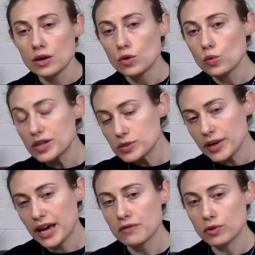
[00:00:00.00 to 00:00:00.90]
Once we
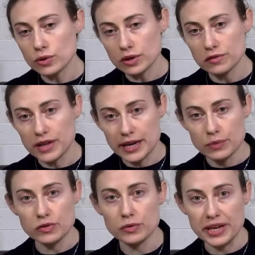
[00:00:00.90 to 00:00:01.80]
have all of that
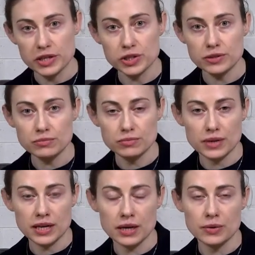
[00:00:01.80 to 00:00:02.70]
information,
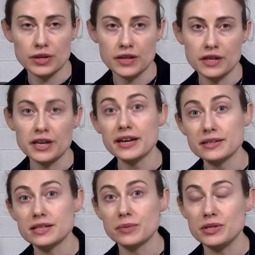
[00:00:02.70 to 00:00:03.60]
then the next
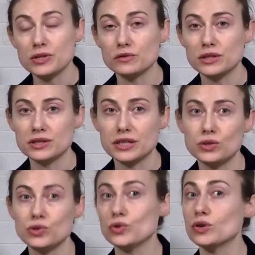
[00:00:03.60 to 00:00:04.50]
step is obviously to
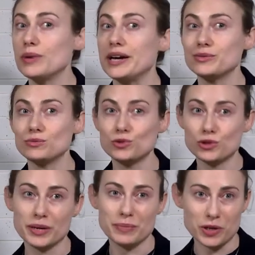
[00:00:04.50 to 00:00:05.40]
talk about
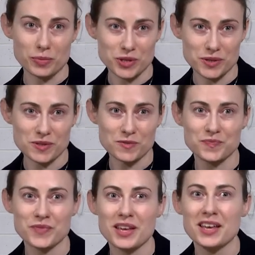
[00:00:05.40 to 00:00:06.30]
treatment options.
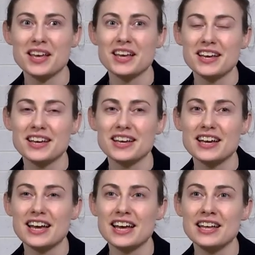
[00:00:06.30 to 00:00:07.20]

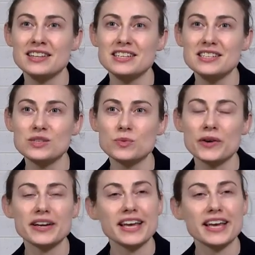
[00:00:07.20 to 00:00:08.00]
And this is where it